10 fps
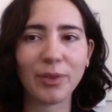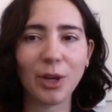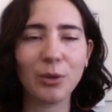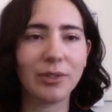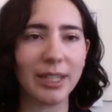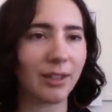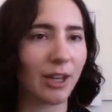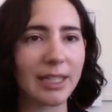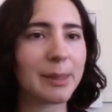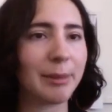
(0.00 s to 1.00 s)
who
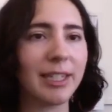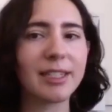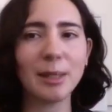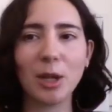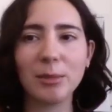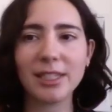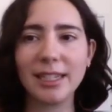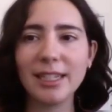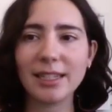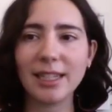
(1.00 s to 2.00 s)
are experiencing
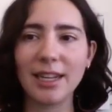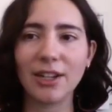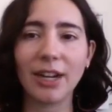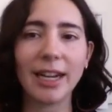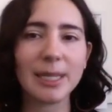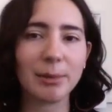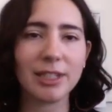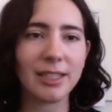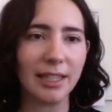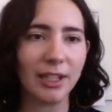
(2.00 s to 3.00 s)
homelessness and are
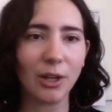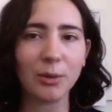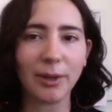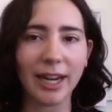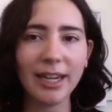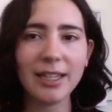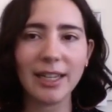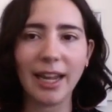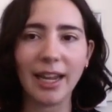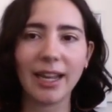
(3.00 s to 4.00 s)
experts in their own right, and
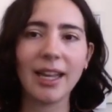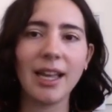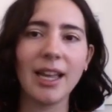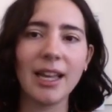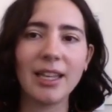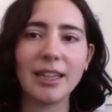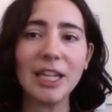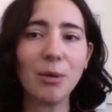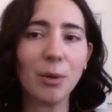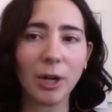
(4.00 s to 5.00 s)
they
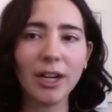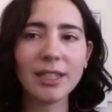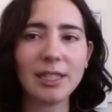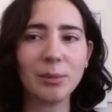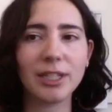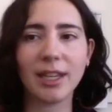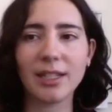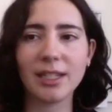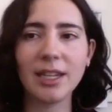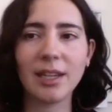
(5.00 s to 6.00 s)
know what works and what
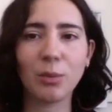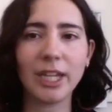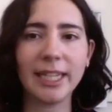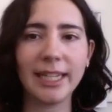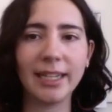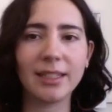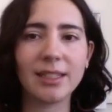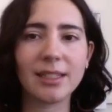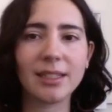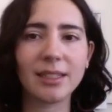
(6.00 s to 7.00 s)
doesn't, and what
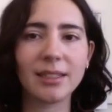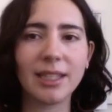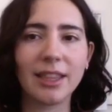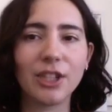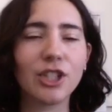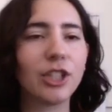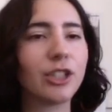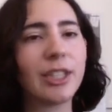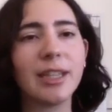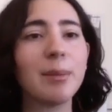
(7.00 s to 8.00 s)
needs that their
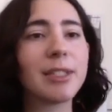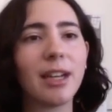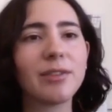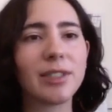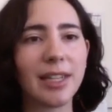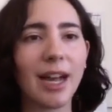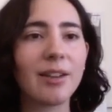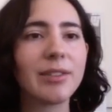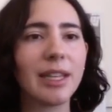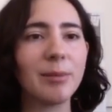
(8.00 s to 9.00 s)
children and themselves
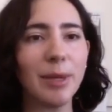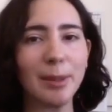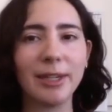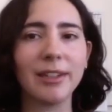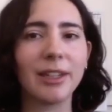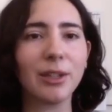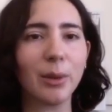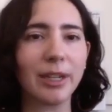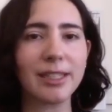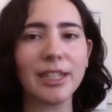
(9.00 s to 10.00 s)
have that maybe other
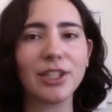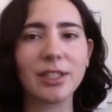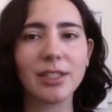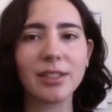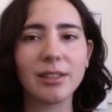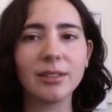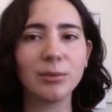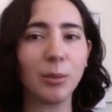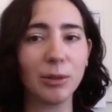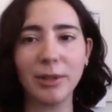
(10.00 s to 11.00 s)
organizations
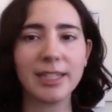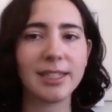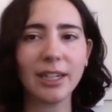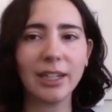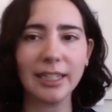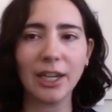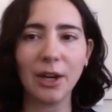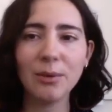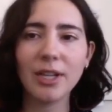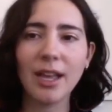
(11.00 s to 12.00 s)
won't necessarily
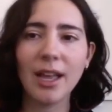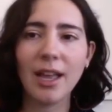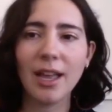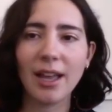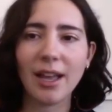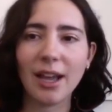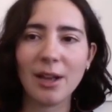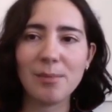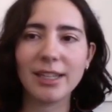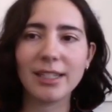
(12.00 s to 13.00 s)
know.
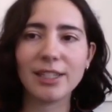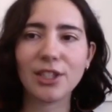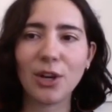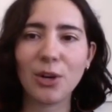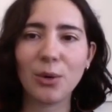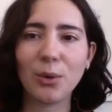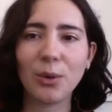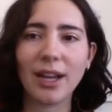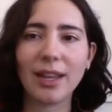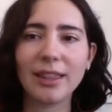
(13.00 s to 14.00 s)
And
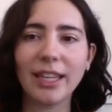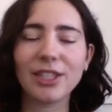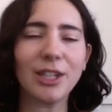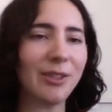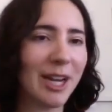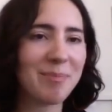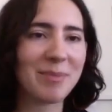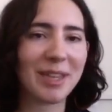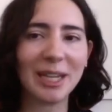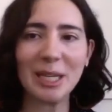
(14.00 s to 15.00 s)
so that survey
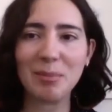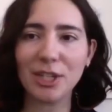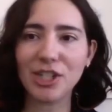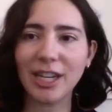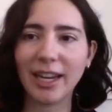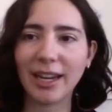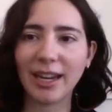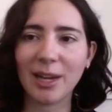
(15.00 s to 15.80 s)
that I keep mentioning